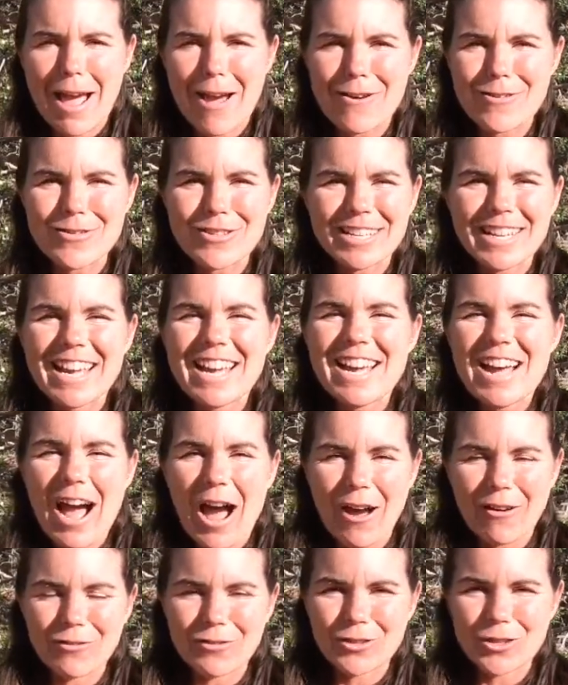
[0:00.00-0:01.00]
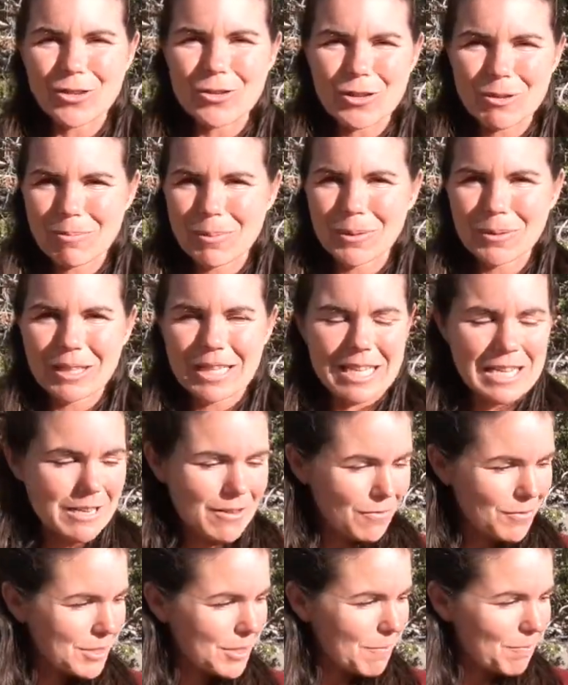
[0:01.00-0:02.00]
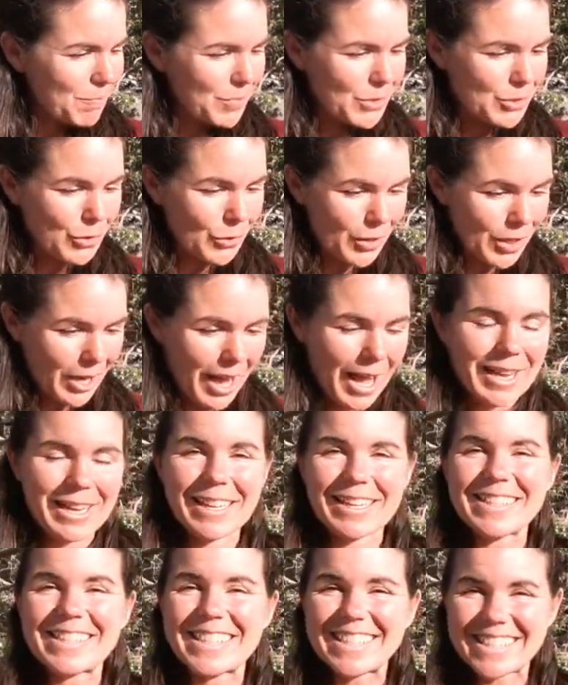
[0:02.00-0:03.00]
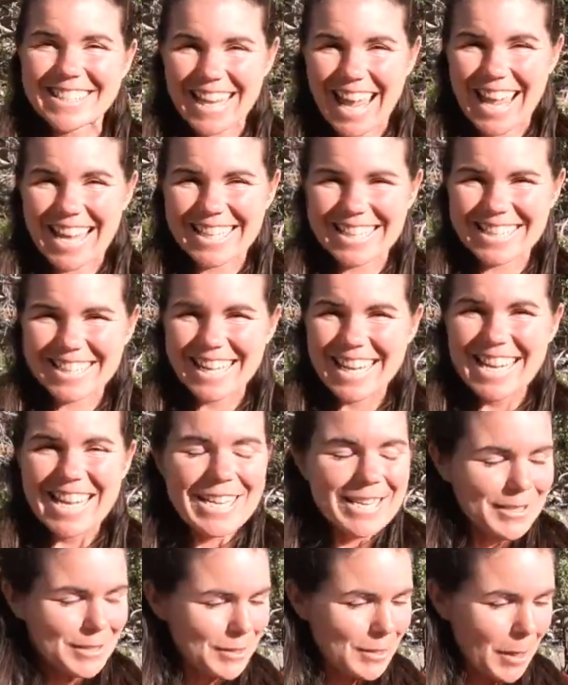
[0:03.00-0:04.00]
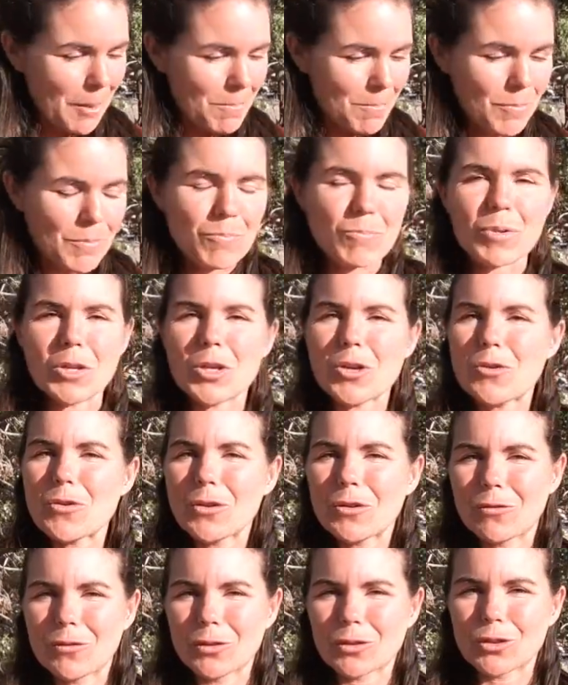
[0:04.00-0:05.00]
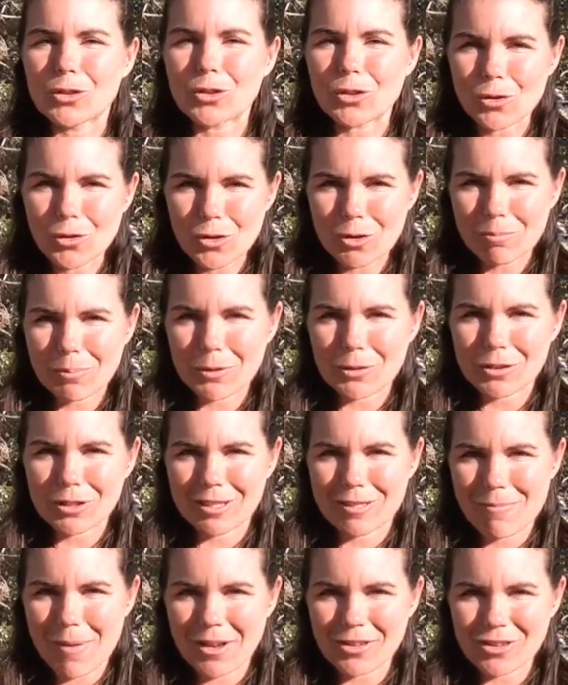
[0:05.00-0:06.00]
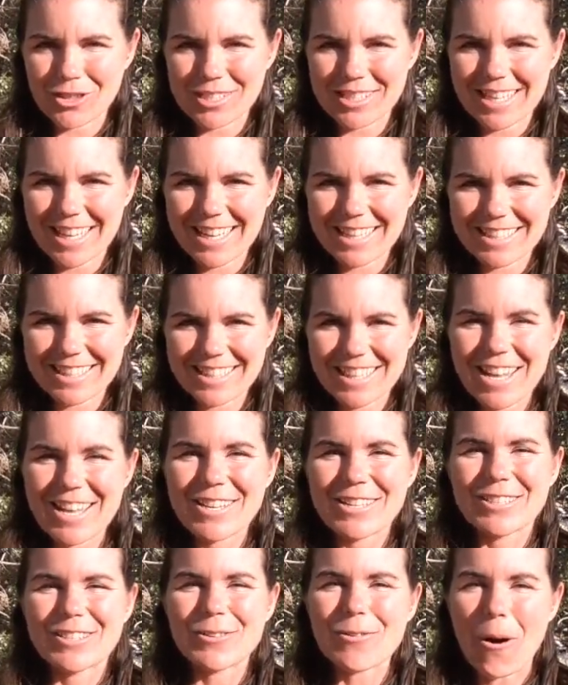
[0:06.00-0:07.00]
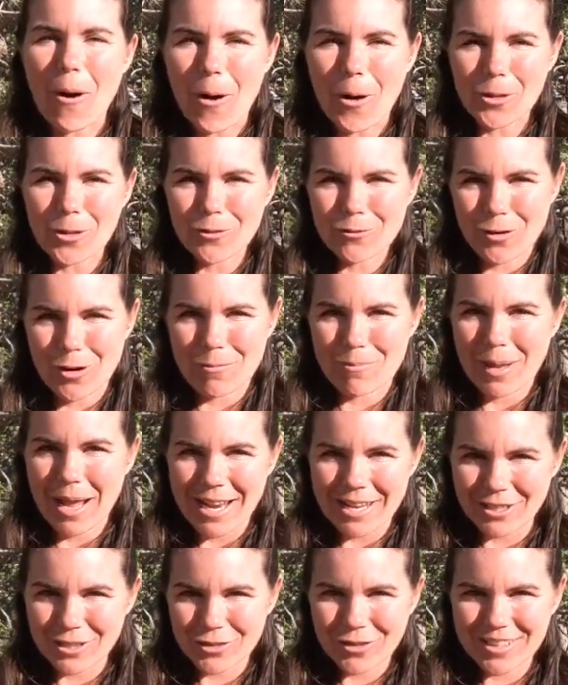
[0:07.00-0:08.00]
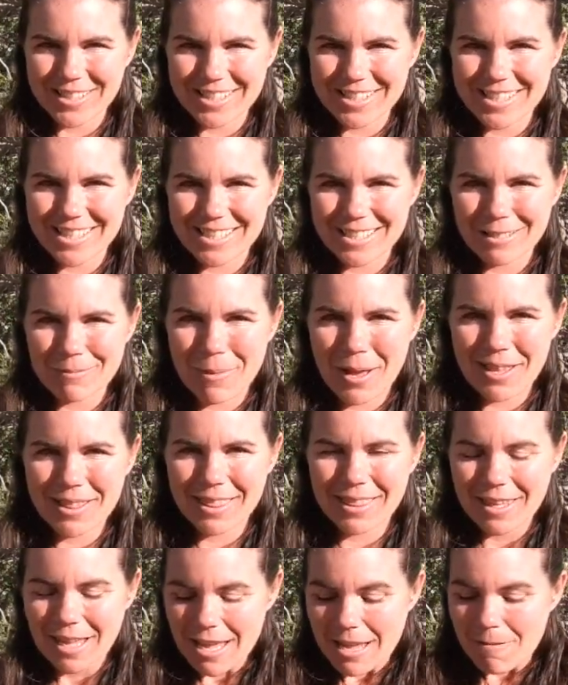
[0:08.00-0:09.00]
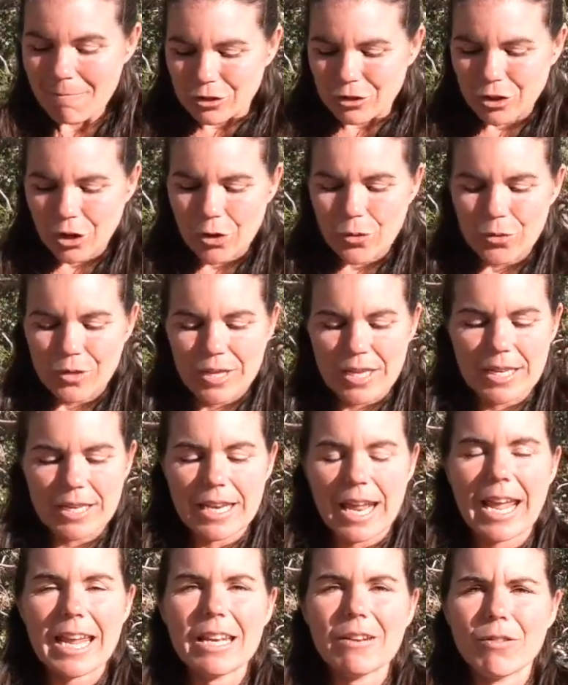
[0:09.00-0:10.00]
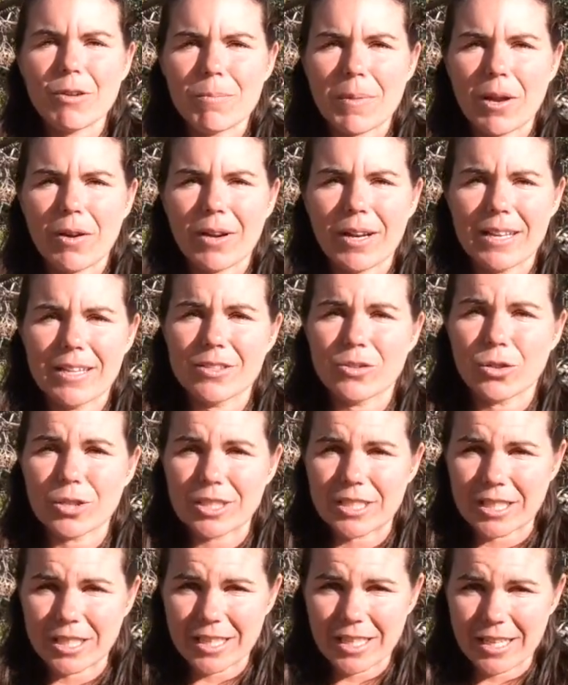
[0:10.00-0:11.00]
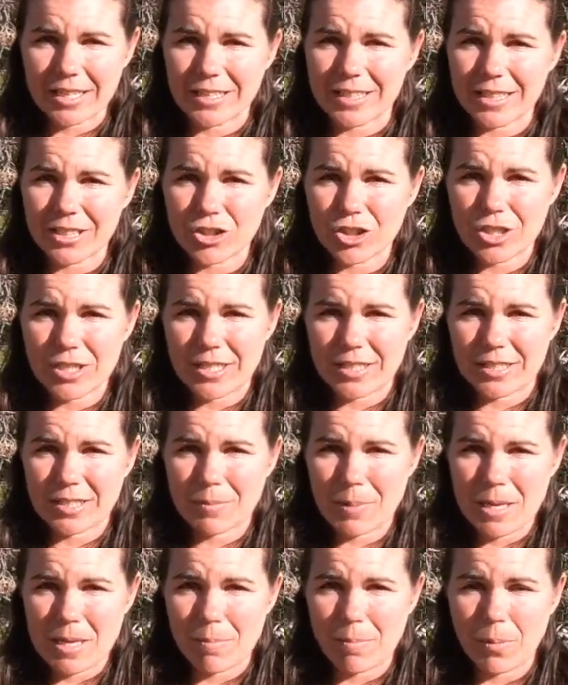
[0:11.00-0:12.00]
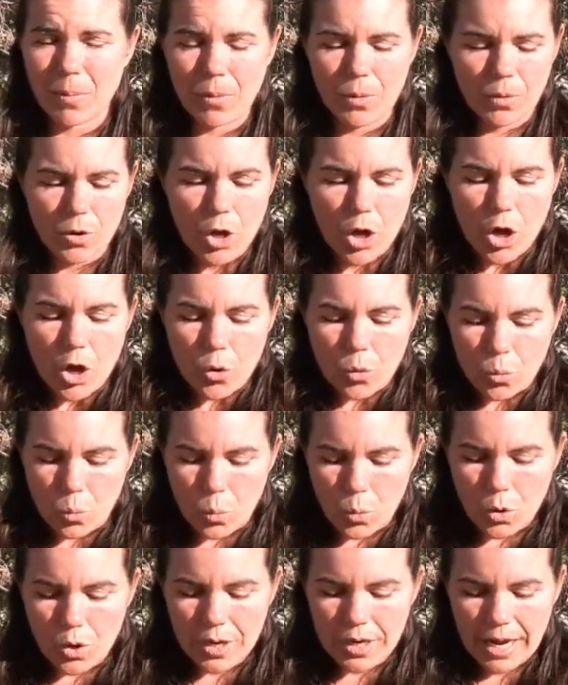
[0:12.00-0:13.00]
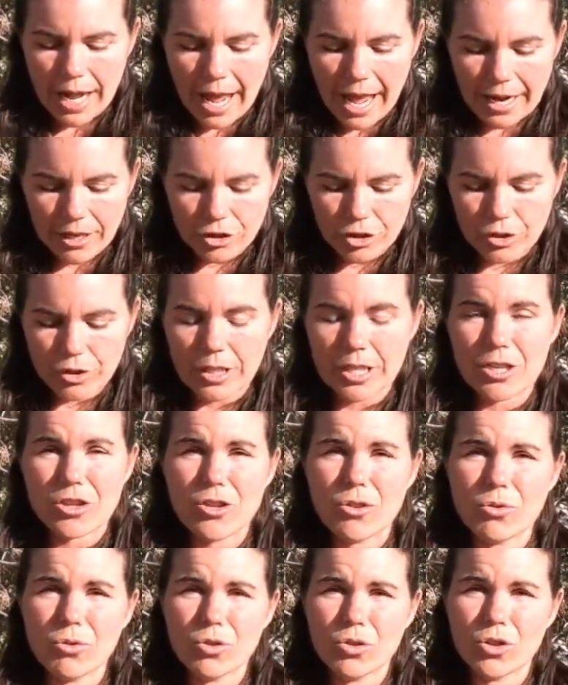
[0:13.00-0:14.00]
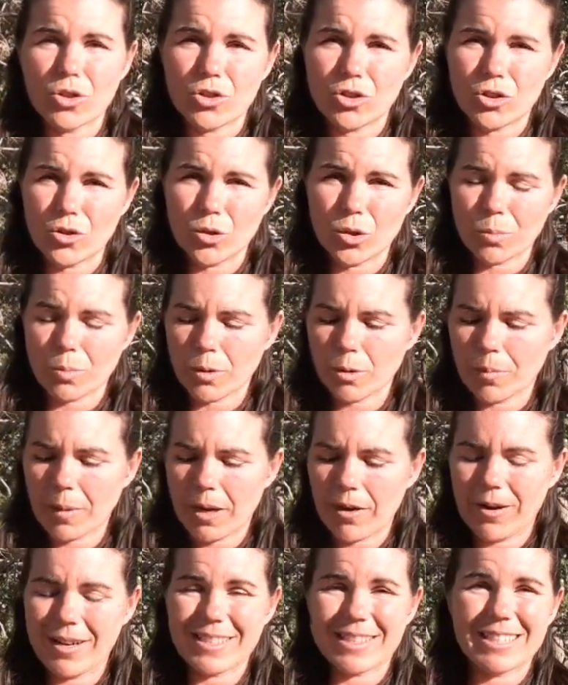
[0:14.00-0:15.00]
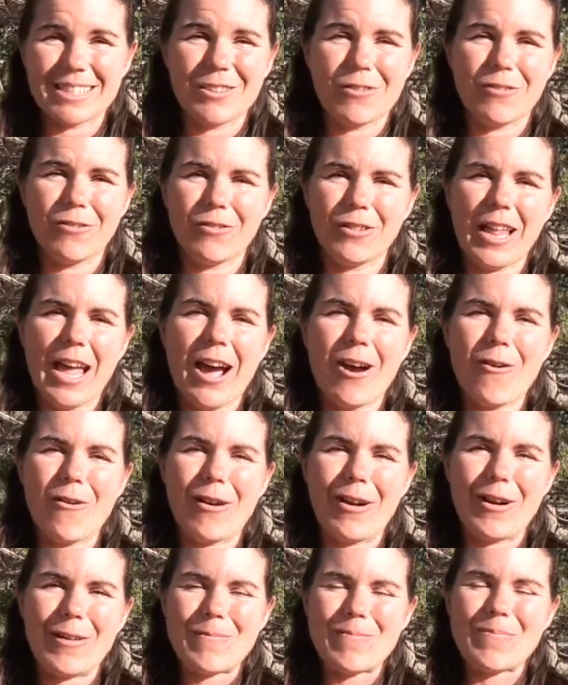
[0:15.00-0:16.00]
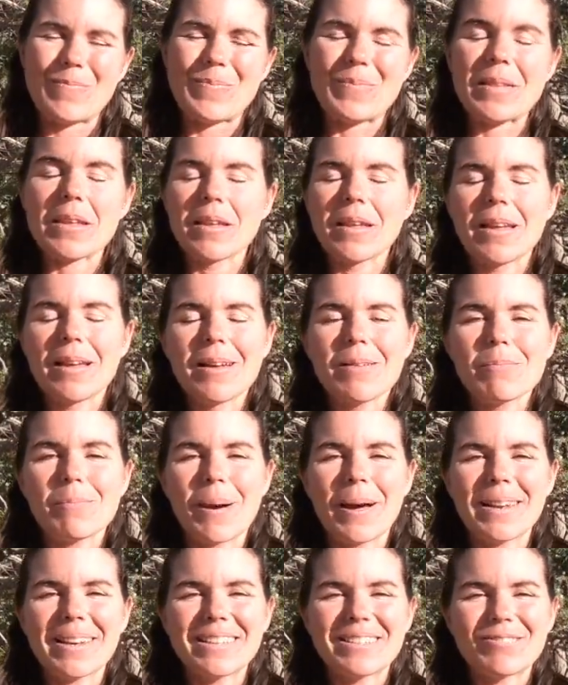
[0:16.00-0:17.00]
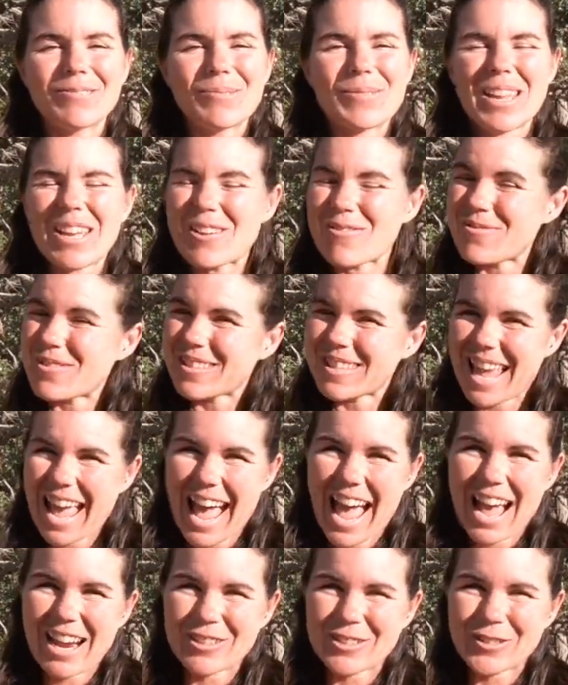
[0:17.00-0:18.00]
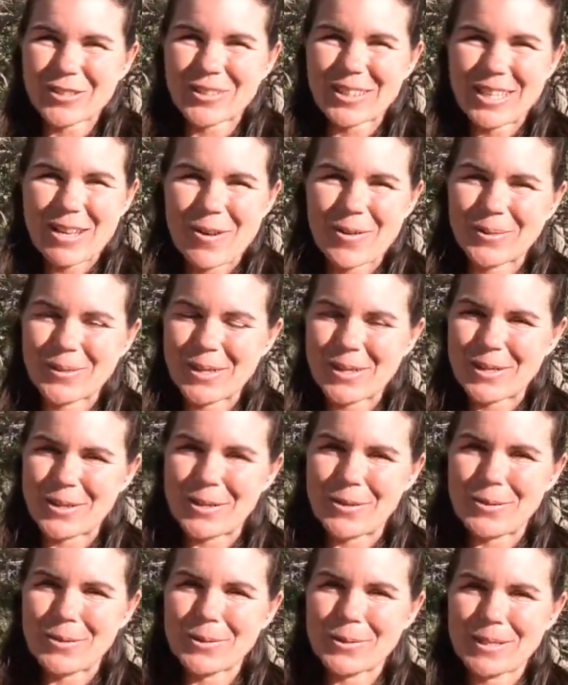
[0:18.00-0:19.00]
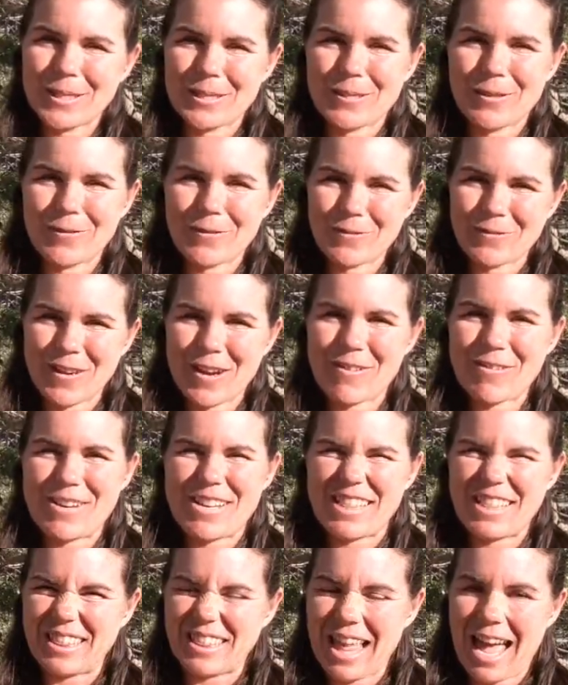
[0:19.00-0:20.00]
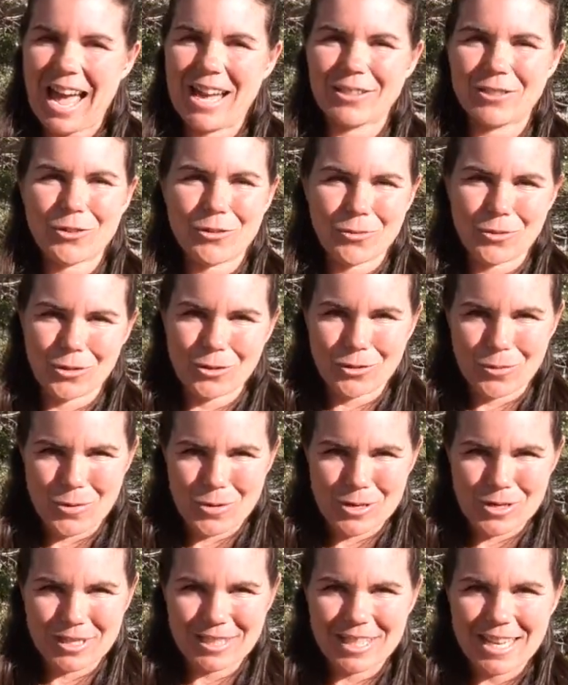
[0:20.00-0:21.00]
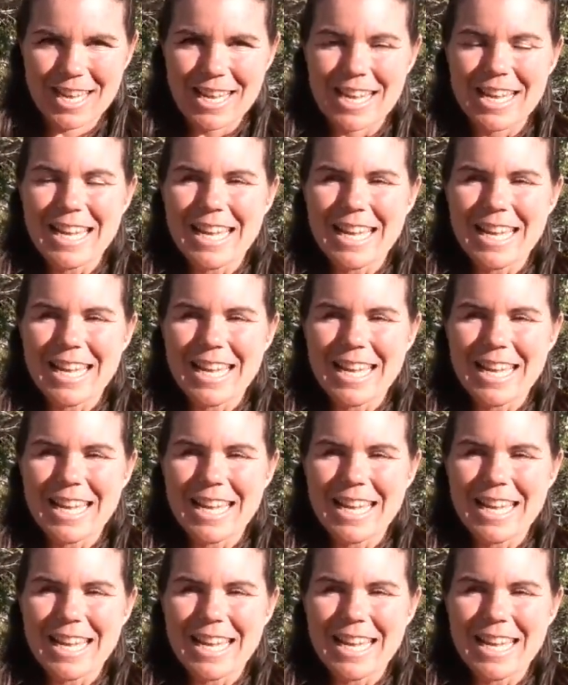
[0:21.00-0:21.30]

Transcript: mound of juniper leaves so that I can send some beautiful juniper smudge sticks to all of our patrons this month. So the Native Americans or indigenous people would actually use the juniper berries as a flour but it was actually only used as a very last resort.